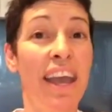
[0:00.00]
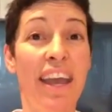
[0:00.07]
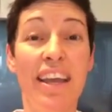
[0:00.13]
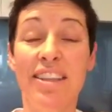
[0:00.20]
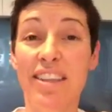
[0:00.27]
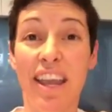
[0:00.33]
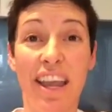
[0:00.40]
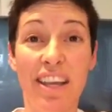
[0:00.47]

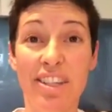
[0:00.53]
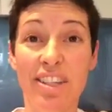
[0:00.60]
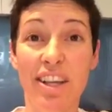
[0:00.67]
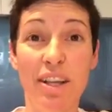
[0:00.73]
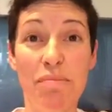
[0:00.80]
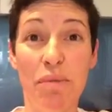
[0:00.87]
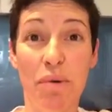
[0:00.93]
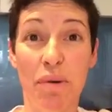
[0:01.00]
It's
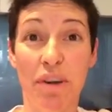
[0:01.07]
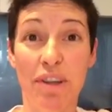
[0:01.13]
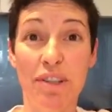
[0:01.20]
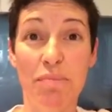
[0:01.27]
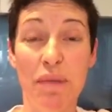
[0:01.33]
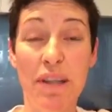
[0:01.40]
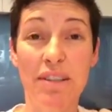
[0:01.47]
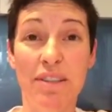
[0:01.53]
actually more
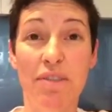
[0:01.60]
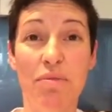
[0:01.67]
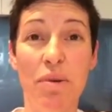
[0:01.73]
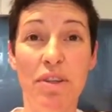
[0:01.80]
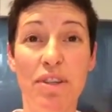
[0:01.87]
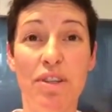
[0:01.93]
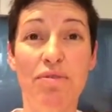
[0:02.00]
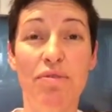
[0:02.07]
expensive,
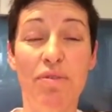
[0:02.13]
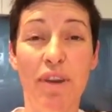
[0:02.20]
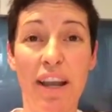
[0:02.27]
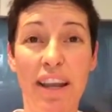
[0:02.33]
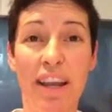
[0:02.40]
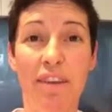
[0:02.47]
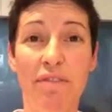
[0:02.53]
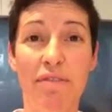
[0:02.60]
which is
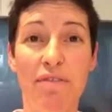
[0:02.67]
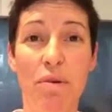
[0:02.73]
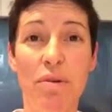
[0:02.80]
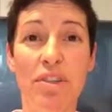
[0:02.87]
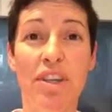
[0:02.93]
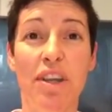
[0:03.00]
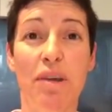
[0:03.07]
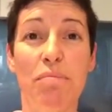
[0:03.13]
really
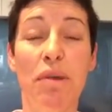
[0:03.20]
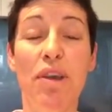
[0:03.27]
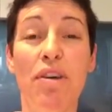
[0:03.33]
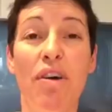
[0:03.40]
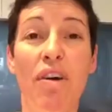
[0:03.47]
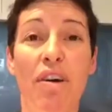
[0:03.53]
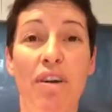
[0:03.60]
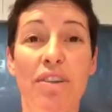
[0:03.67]
unfortunate
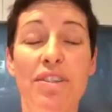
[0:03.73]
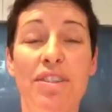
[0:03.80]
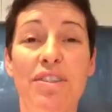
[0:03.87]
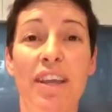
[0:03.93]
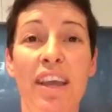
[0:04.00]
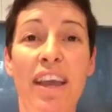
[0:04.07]
because